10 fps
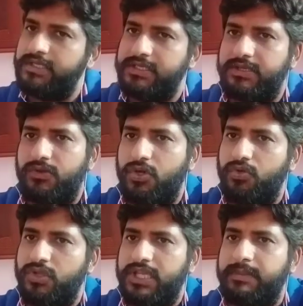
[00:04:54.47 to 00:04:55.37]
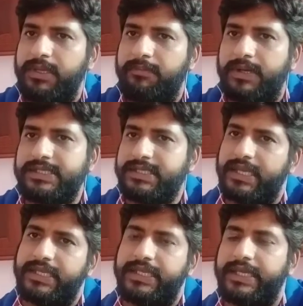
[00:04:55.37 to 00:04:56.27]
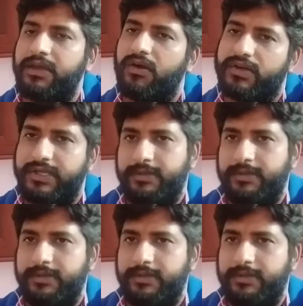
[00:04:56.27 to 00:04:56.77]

is equal to EB plus IA RA.